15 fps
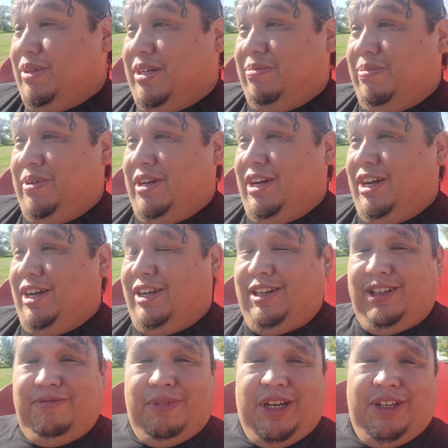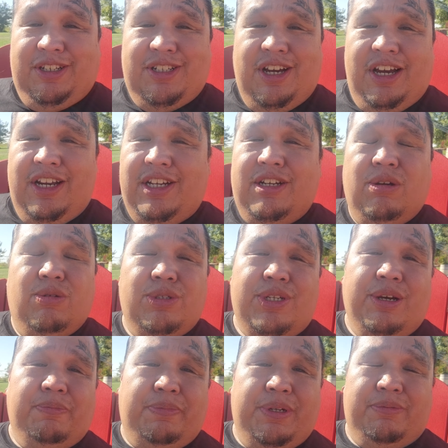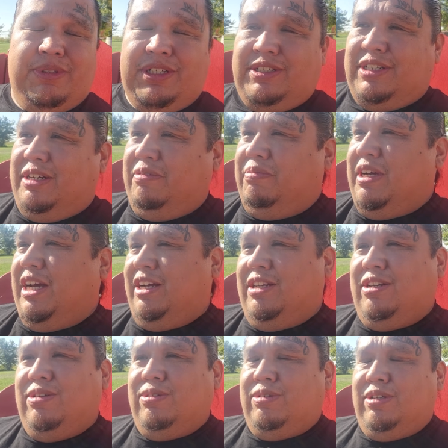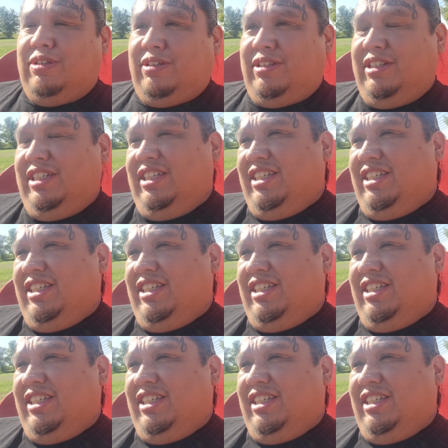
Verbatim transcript: Like man, and my anxiety goes up, and I'm just like, man, dude, you're